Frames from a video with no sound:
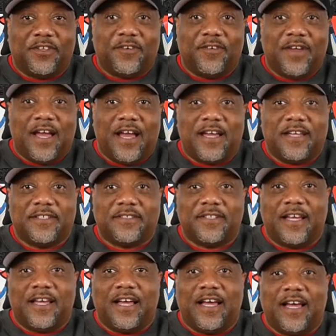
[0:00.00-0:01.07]
you guys,
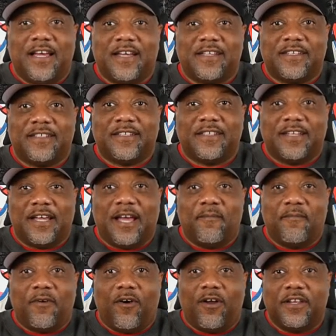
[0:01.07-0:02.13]
uh,
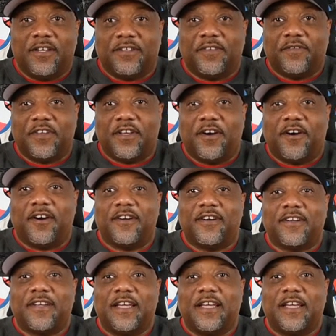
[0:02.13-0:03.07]
I'm all into VR.